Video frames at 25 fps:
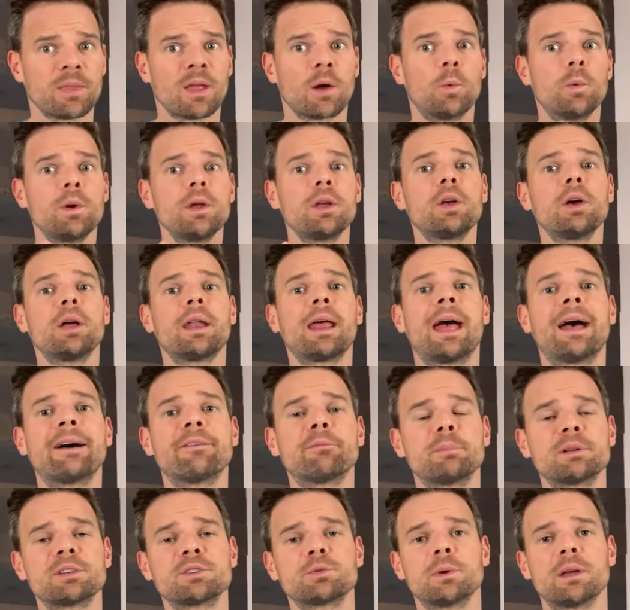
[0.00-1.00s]
we could
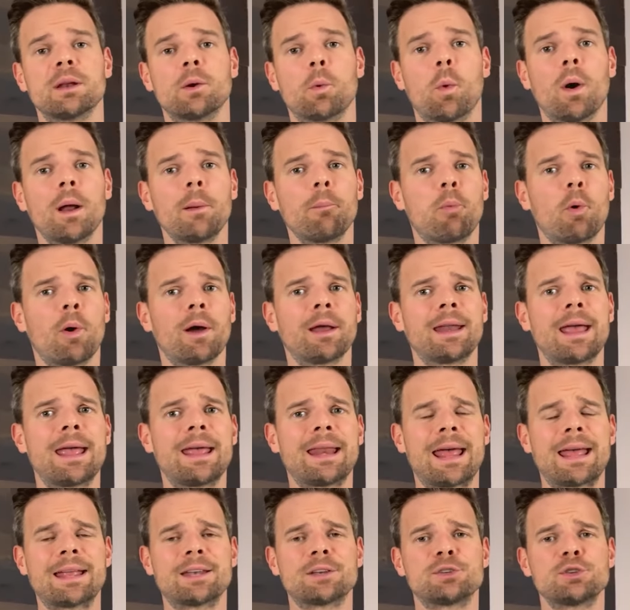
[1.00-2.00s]
have between
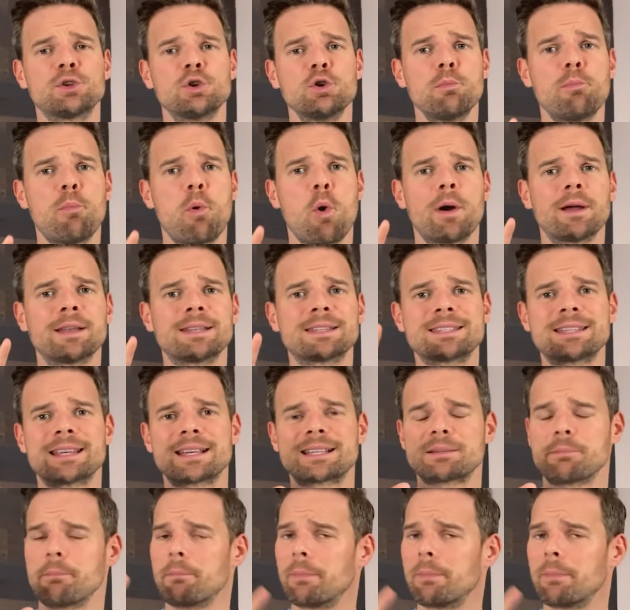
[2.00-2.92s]
1.8 and 2.6